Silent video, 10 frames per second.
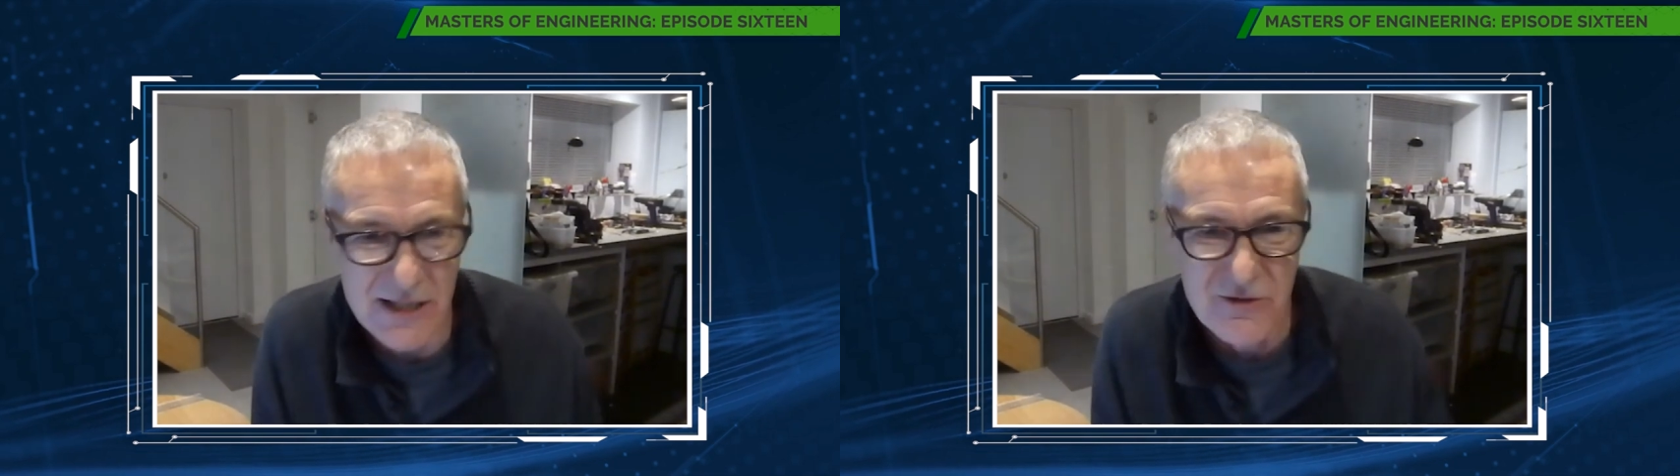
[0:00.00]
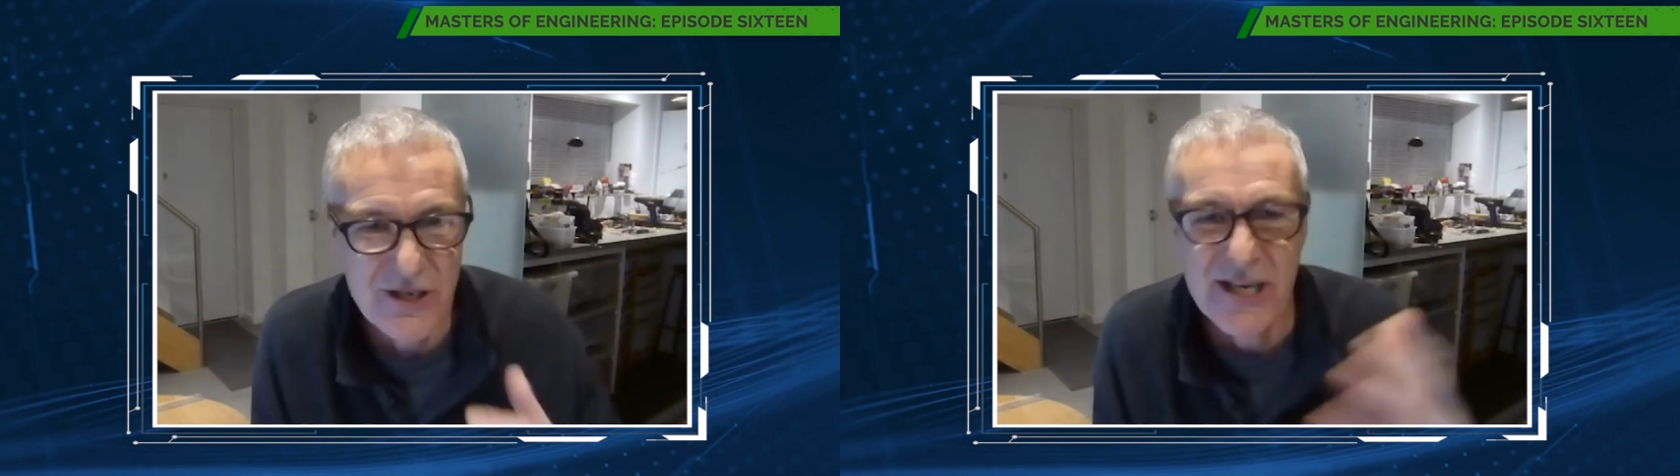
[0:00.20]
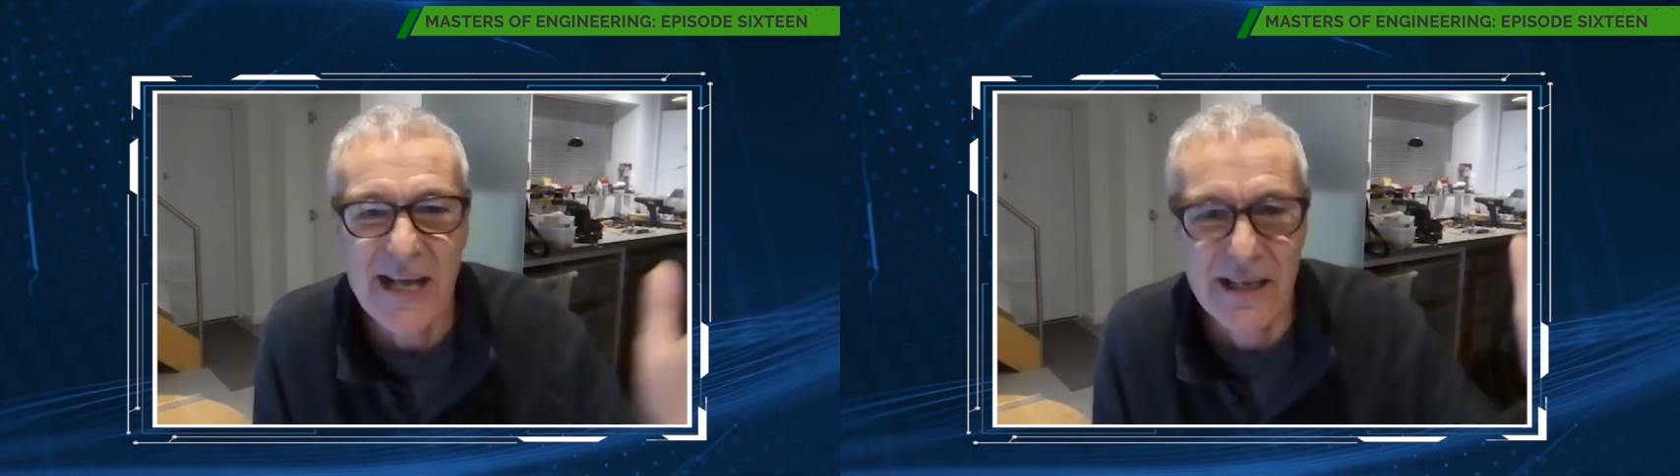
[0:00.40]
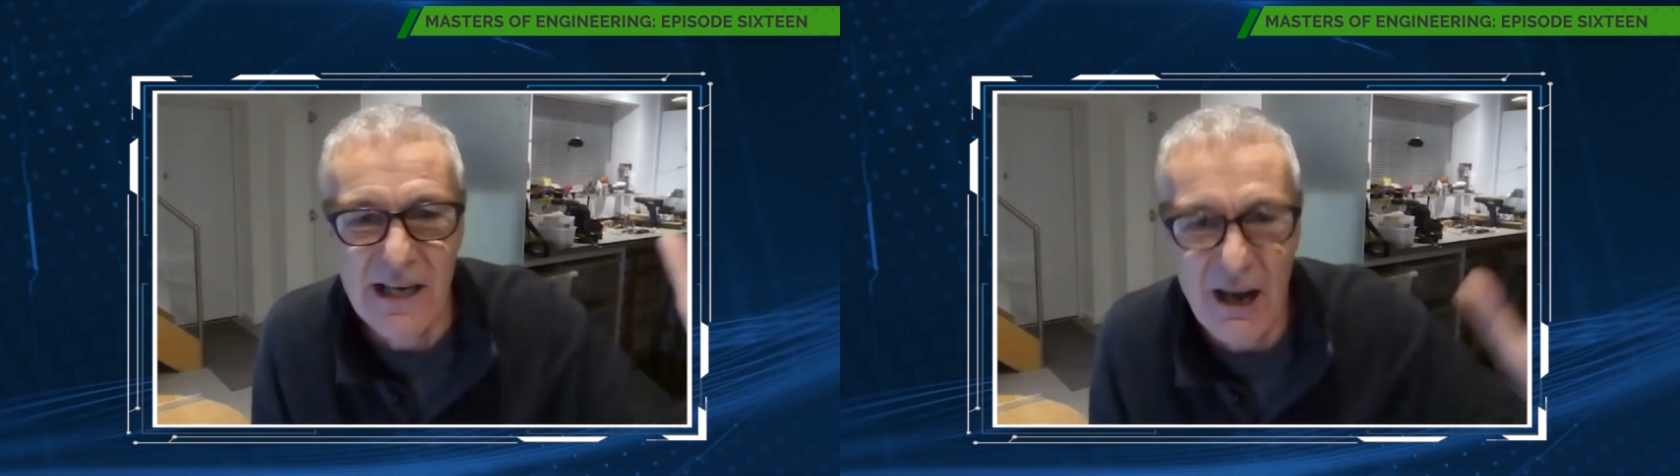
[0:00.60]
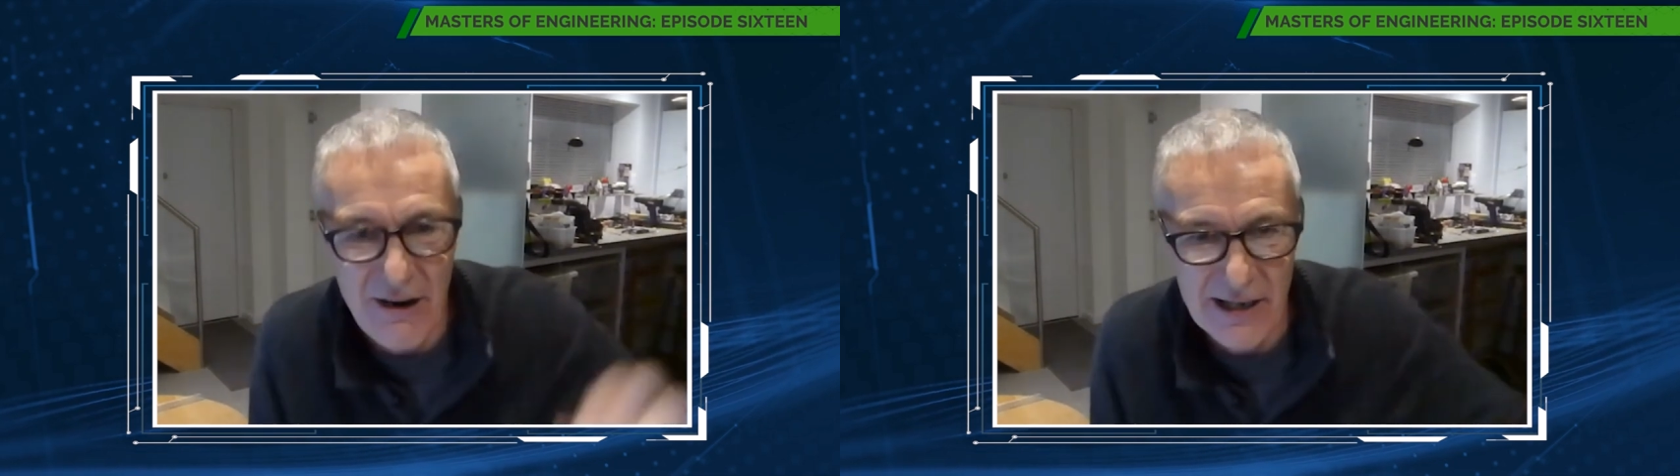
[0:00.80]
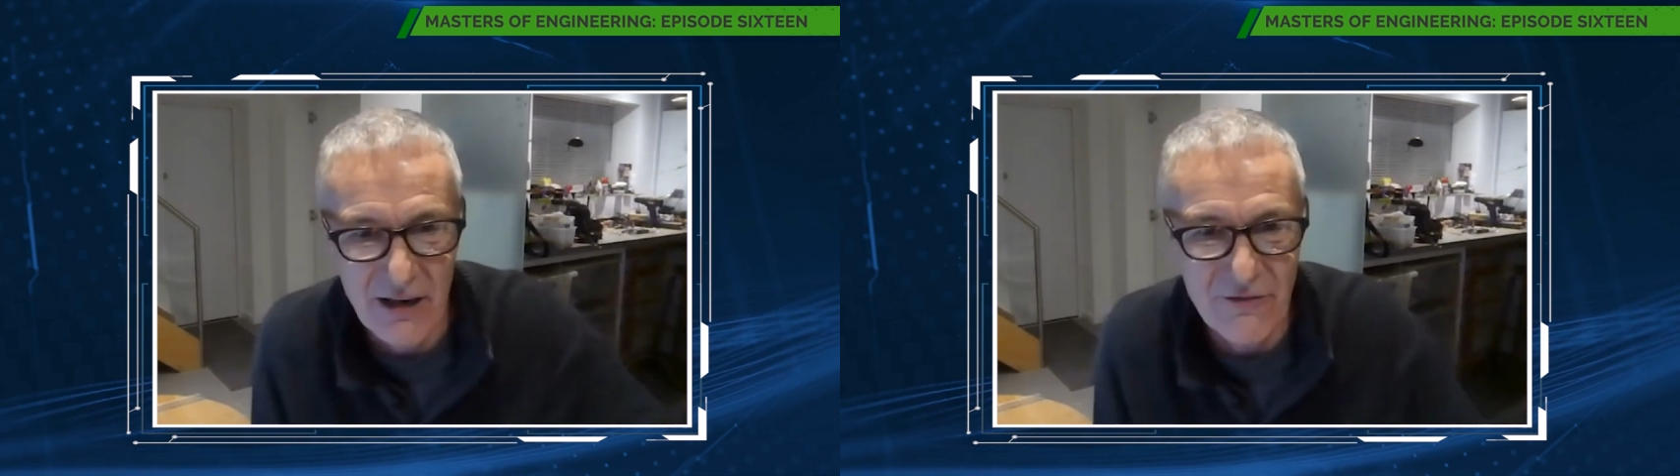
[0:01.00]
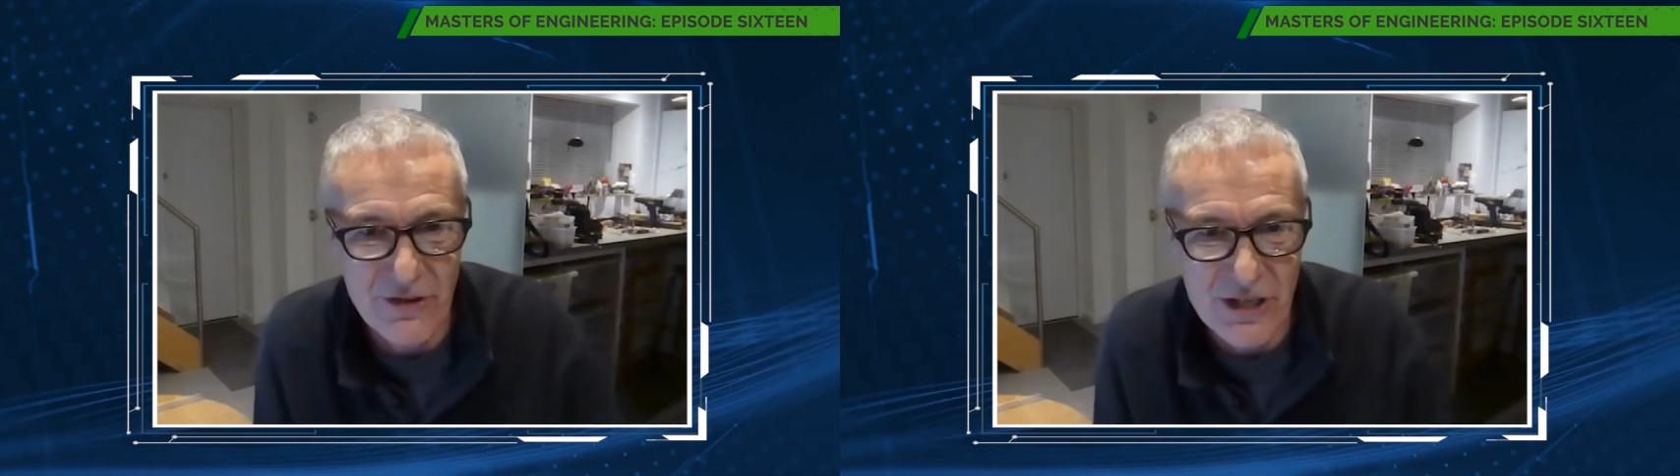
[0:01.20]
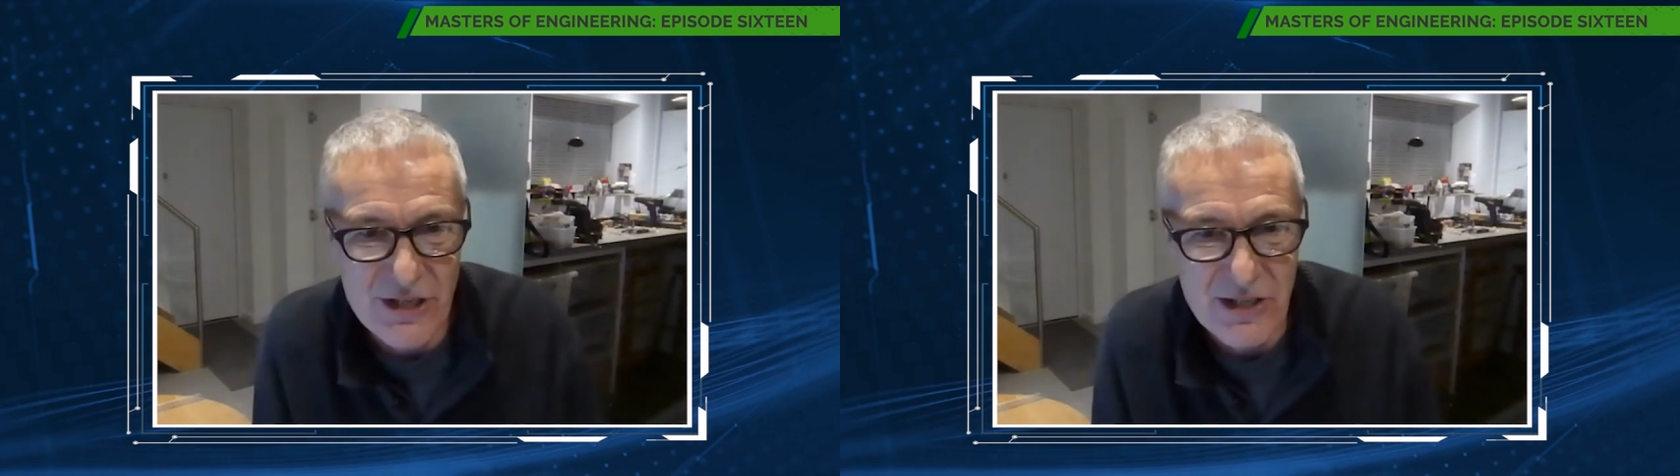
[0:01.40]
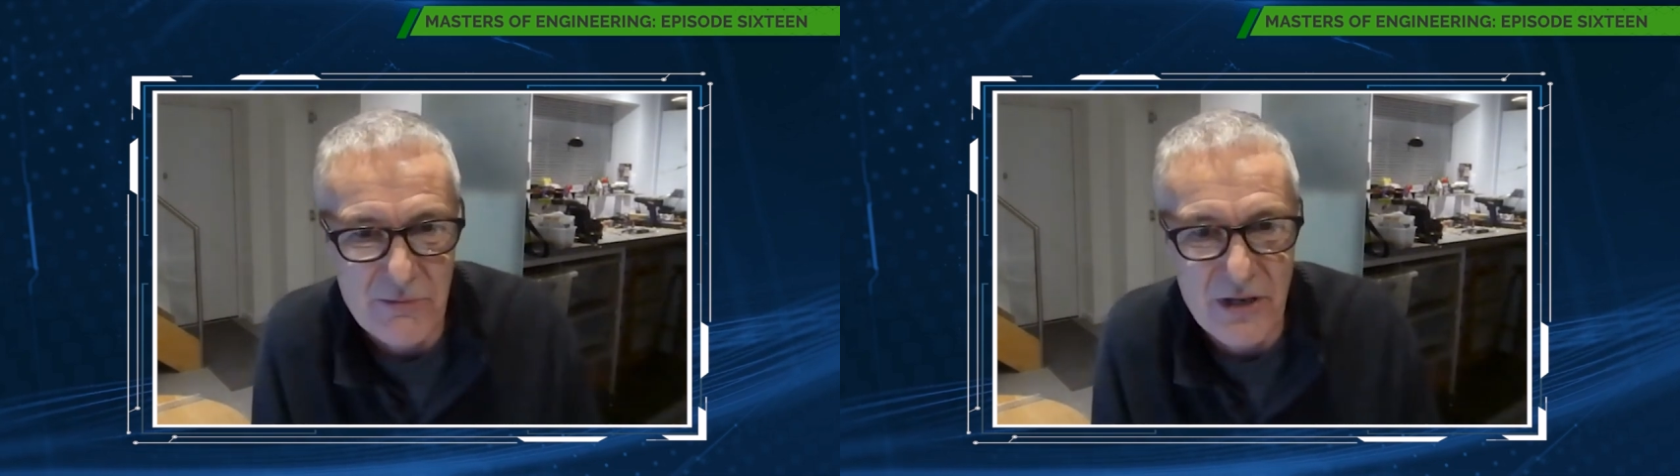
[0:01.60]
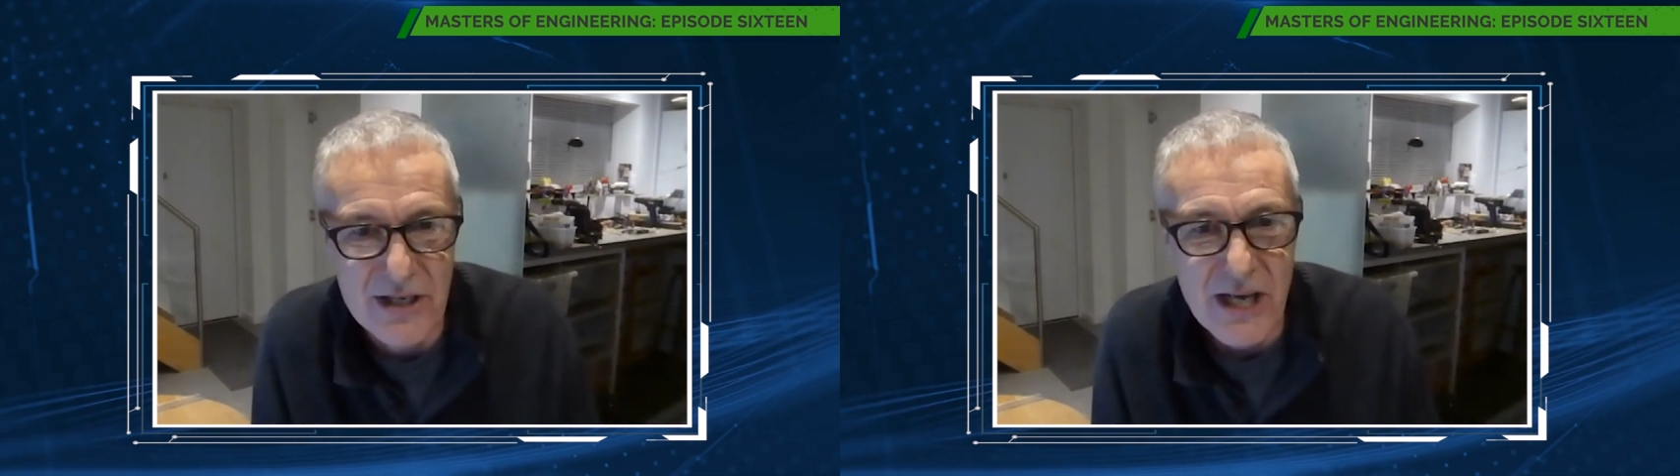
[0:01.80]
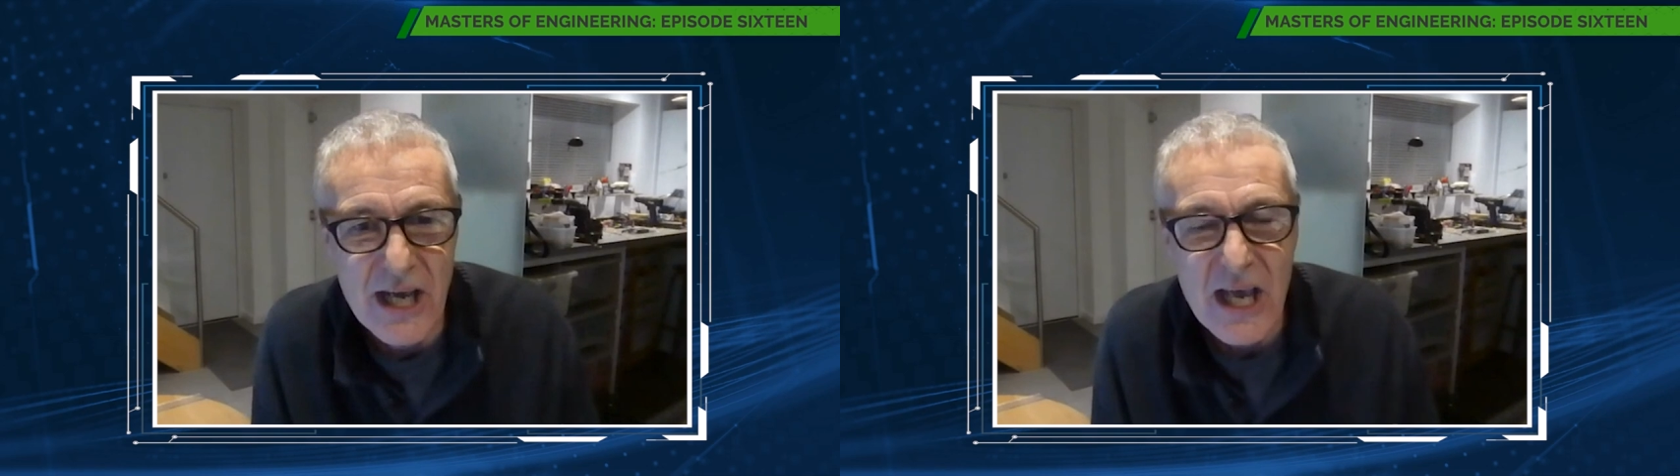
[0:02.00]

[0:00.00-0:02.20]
It was the second car I'd converted, but